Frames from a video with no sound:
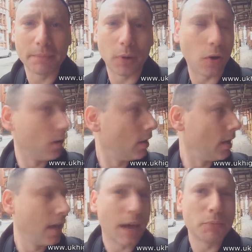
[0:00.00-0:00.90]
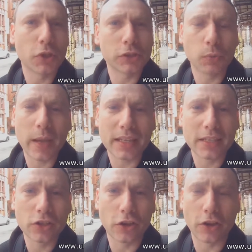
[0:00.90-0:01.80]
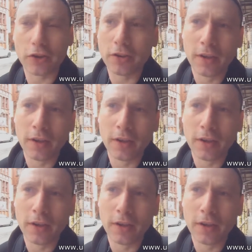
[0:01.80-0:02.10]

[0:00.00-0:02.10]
but I'm just waiting to